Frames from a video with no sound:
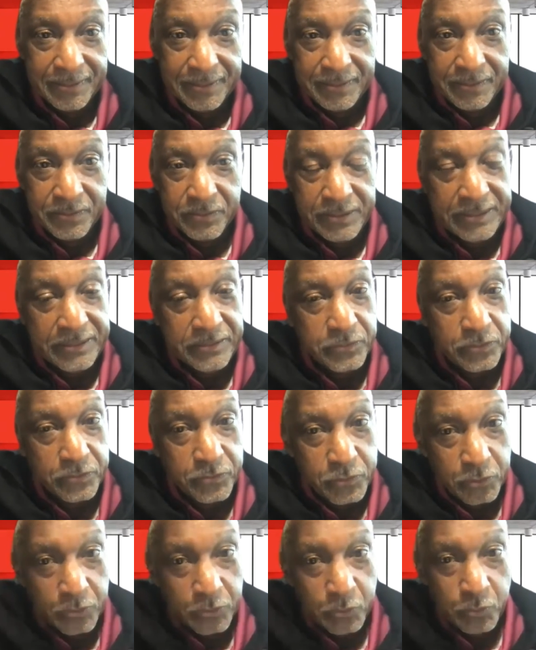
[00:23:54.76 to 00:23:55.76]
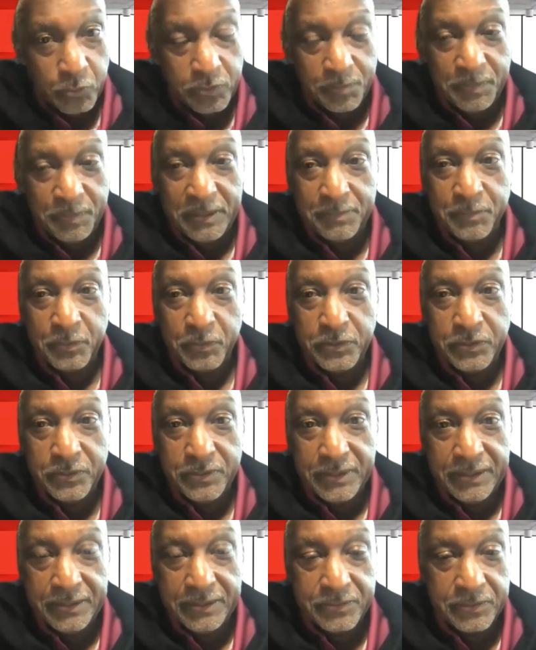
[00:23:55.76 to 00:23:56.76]
to do, the people you
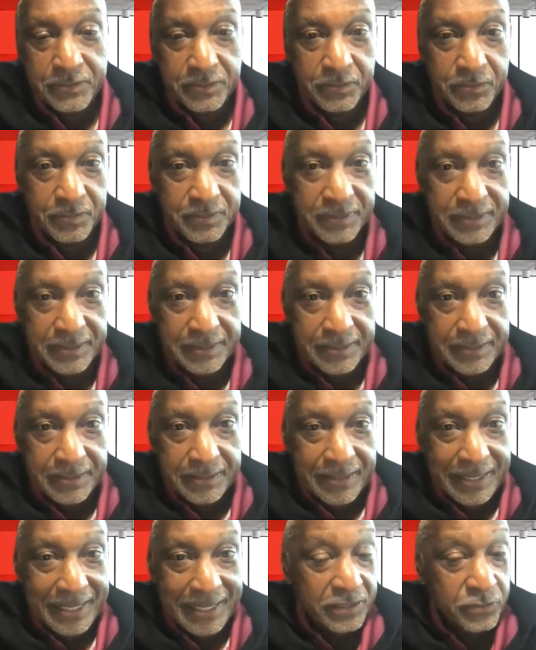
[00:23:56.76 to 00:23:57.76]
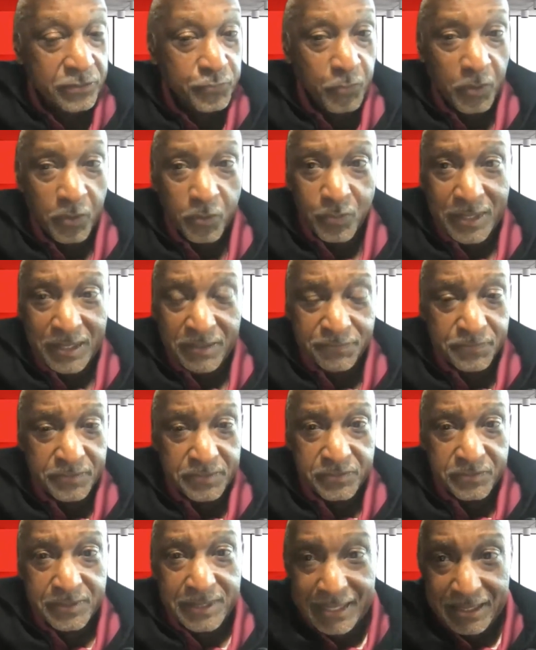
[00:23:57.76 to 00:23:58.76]
need to. Ask for a
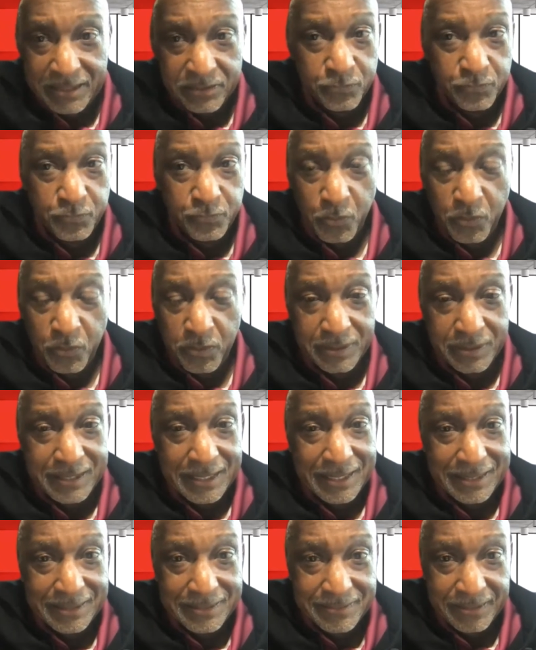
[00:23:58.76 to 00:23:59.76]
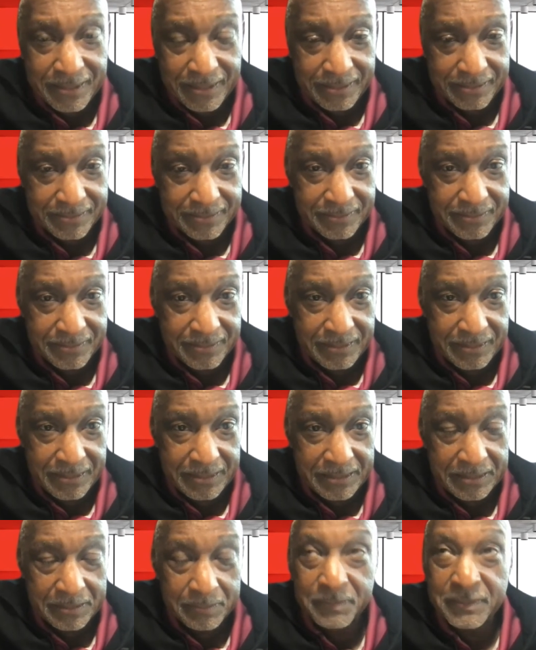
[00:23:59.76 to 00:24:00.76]
reference, ask for contact.
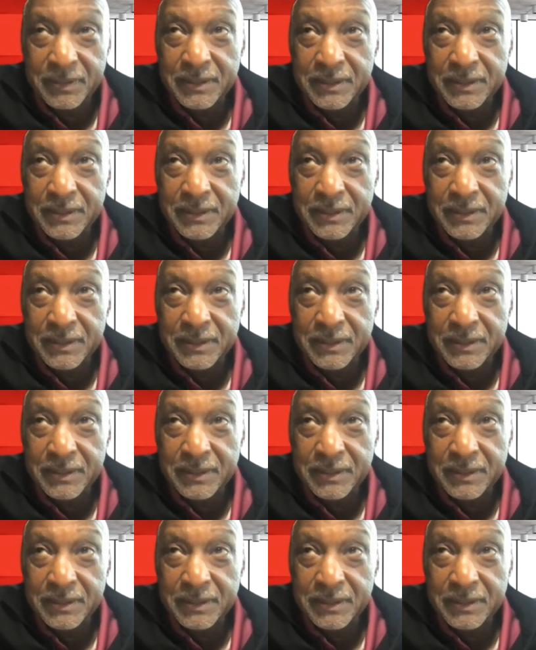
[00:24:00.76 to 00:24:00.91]
You